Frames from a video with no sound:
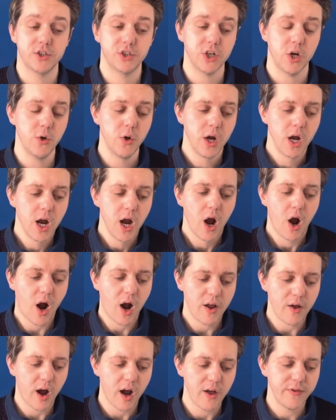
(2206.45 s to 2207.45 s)
So
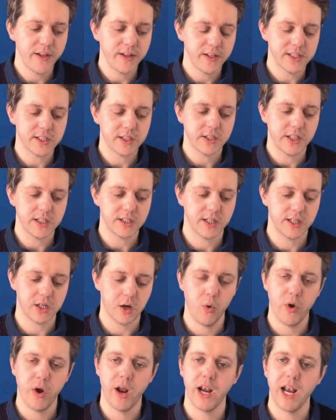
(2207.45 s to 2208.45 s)
I think this
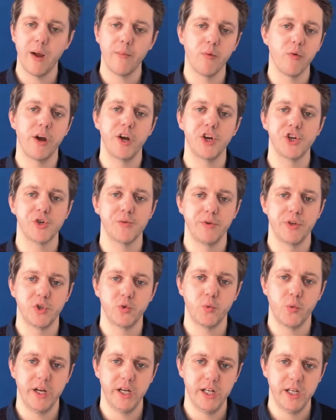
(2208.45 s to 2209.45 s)
whole collaboration
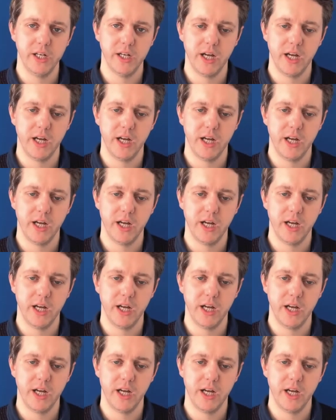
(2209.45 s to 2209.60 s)
between